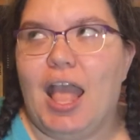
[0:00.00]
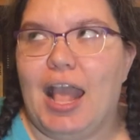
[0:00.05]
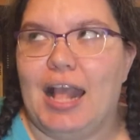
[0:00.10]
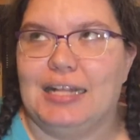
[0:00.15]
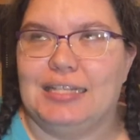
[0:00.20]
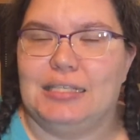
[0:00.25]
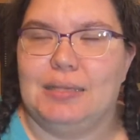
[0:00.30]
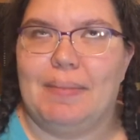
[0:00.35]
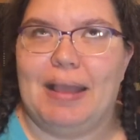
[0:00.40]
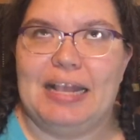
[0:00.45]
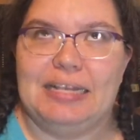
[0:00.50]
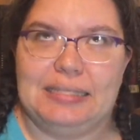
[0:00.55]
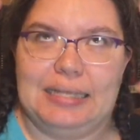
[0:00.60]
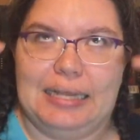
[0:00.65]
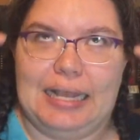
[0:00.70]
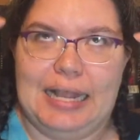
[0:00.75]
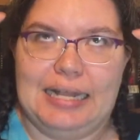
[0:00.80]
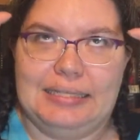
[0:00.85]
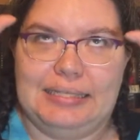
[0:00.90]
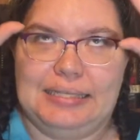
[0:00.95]
it's
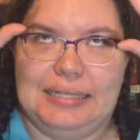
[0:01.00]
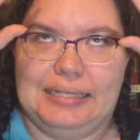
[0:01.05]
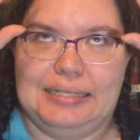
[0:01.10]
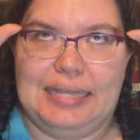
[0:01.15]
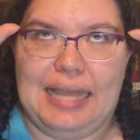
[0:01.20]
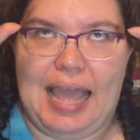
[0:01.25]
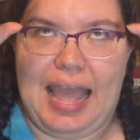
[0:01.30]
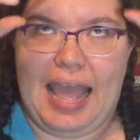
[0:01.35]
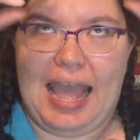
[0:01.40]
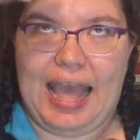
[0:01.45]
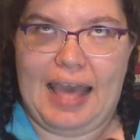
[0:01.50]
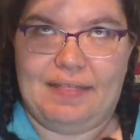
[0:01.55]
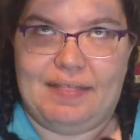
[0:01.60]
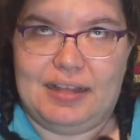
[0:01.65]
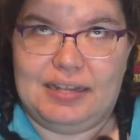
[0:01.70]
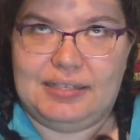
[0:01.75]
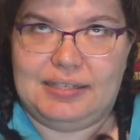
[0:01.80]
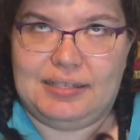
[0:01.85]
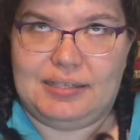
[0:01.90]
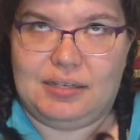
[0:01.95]
amazing. It's this hair
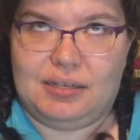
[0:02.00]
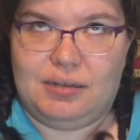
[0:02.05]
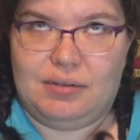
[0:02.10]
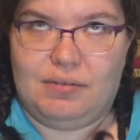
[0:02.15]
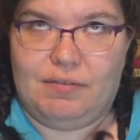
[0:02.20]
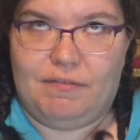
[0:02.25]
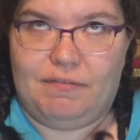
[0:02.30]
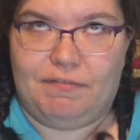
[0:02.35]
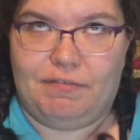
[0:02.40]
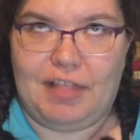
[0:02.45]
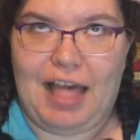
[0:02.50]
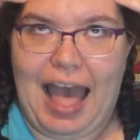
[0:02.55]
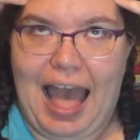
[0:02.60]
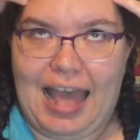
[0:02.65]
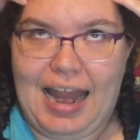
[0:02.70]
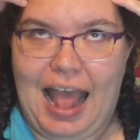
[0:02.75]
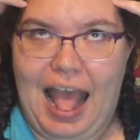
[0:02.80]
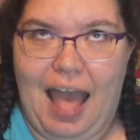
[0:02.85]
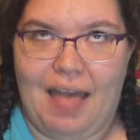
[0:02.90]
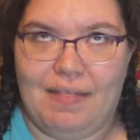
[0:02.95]
that's
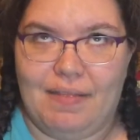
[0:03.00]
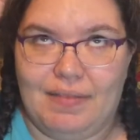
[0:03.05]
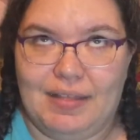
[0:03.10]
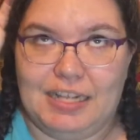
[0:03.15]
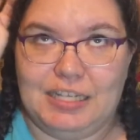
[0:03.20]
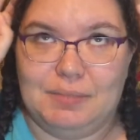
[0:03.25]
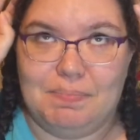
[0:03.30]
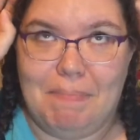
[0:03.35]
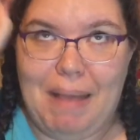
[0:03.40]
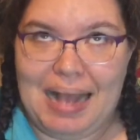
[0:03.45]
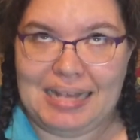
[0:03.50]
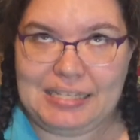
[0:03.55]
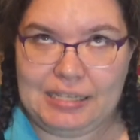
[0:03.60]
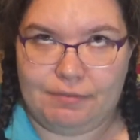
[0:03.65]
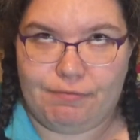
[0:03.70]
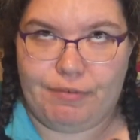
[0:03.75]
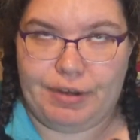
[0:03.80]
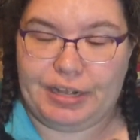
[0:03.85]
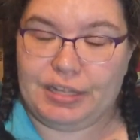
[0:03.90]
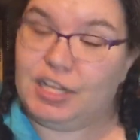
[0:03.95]
flat and these
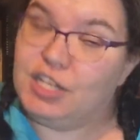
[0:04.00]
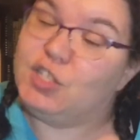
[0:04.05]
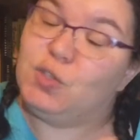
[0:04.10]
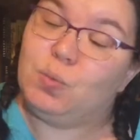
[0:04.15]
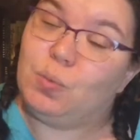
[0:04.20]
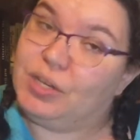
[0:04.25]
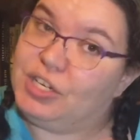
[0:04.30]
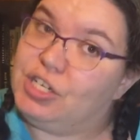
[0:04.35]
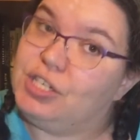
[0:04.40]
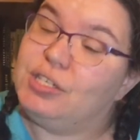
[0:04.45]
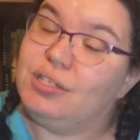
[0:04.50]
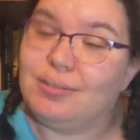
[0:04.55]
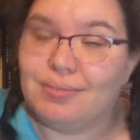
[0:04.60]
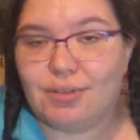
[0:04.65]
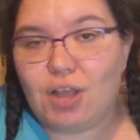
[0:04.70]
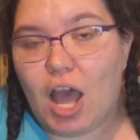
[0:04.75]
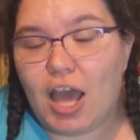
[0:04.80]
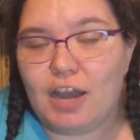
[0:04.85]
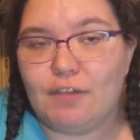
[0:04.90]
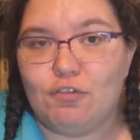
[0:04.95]
massive ringlets, which is
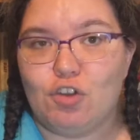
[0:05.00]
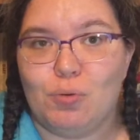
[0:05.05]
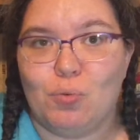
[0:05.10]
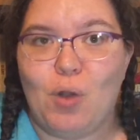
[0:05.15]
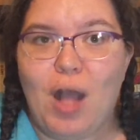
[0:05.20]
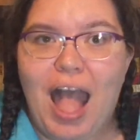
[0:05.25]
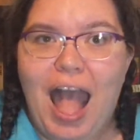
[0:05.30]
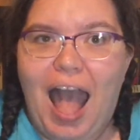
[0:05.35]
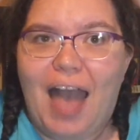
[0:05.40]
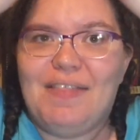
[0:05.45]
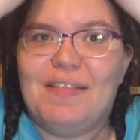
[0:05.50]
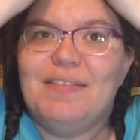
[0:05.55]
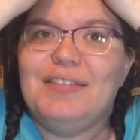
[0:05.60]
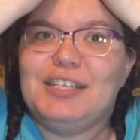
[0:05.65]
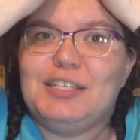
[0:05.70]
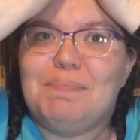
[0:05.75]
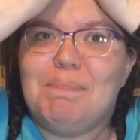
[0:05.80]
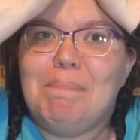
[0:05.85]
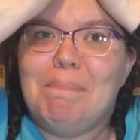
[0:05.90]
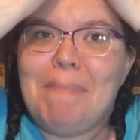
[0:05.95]
kind of normal, and then
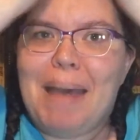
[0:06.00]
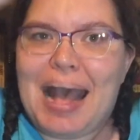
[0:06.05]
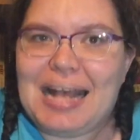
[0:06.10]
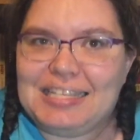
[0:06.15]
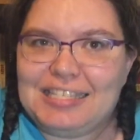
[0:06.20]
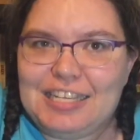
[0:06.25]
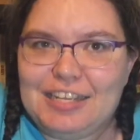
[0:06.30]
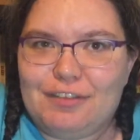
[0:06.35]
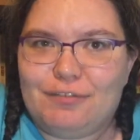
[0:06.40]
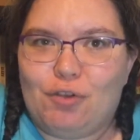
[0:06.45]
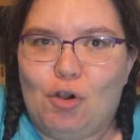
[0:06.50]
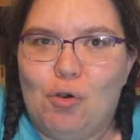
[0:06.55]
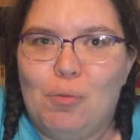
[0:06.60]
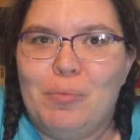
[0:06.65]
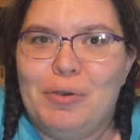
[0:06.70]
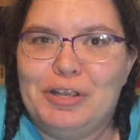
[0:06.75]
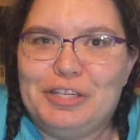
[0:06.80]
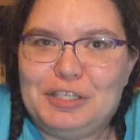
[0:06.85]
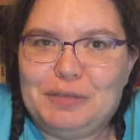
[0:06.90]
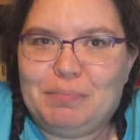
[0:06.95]
this massive,
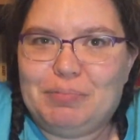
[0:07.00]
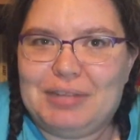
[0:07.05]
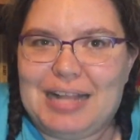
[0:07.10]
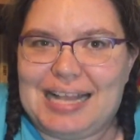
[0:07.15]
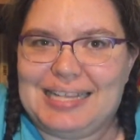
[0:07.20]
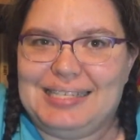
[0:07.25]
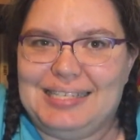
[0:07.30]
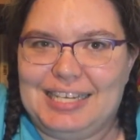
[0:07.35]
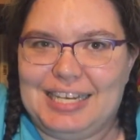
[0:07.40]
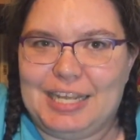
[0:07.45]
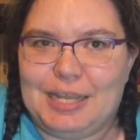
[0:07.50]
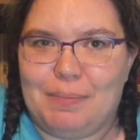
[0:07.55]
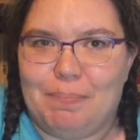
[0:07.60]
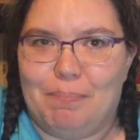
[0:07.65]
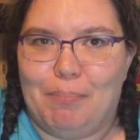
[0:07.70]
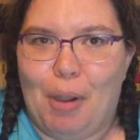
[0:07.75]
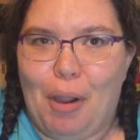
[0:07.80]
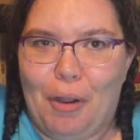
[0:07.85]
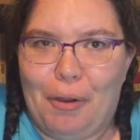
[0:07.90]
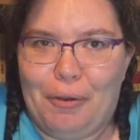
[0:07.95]
almost
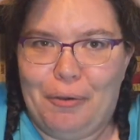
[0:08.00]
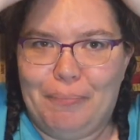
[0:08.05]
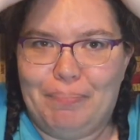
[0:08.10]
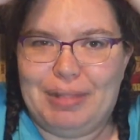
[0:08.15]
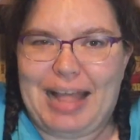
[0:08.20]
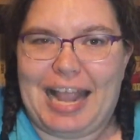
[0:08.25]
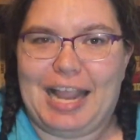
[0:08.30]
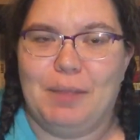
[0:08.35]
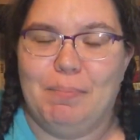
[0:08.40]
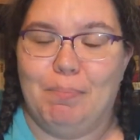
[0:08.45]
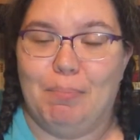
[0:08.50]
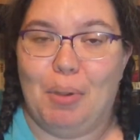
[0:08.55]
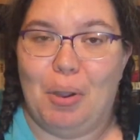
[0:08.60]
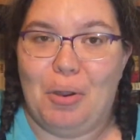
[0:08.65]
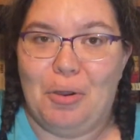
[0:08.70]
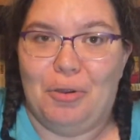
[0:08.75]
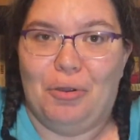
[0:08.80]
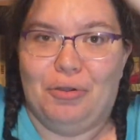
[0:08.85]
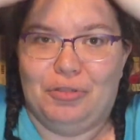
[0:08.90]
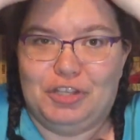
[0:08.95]
plastic bow, black
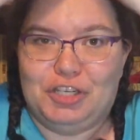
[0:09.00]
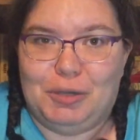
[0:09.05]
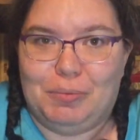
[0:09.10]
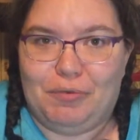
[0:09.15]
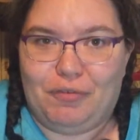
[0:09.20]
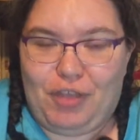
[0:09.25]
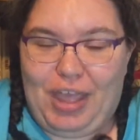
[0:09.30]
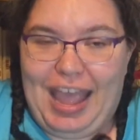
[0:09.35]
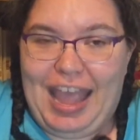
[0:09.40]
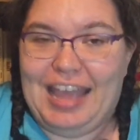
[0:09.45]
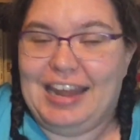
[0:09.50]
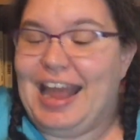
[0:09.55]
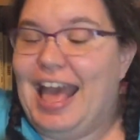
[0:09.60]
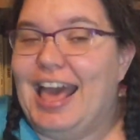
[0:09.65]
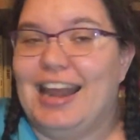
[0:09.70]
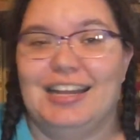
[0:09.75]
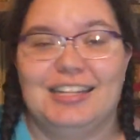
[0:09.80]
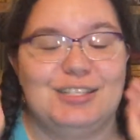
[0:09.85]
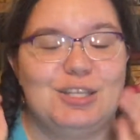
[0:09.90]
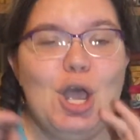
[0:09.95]
bow on the top of her head,
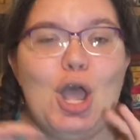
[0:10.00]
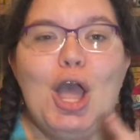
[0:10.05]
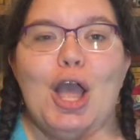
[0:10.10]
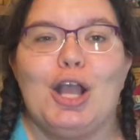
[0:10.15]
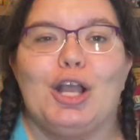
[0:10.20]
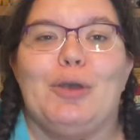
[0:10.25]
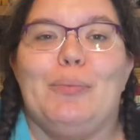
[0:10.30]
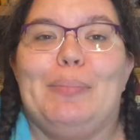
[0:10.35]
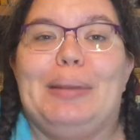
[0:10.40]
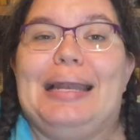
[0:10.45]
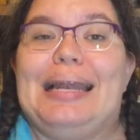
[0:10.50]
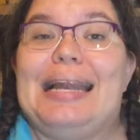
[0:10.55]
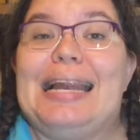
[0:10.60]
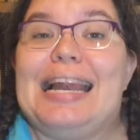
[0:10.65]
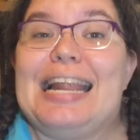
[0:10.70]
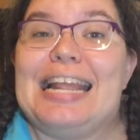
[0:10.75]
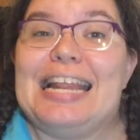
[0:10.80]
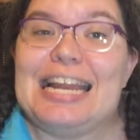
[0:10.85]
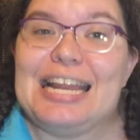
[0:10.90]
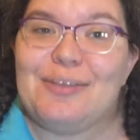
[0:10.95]
and it's
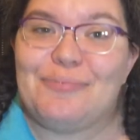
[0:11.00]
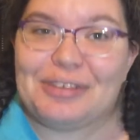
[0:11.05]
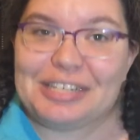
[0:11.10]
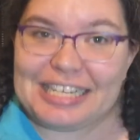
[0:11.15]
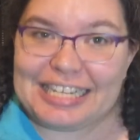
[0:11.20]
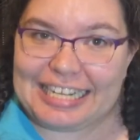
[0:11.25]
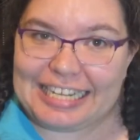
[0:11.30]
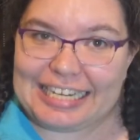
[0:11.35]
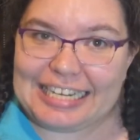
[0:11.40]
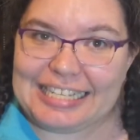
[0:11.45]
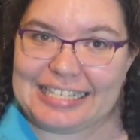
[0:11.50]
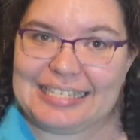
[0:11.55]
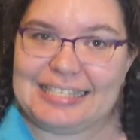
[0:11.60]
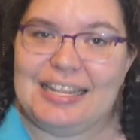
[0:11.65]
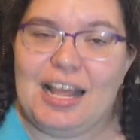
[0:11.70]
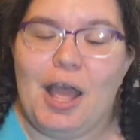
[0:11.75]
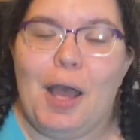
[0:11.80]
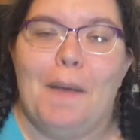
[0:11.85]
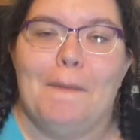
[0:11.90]
completely ridiculous.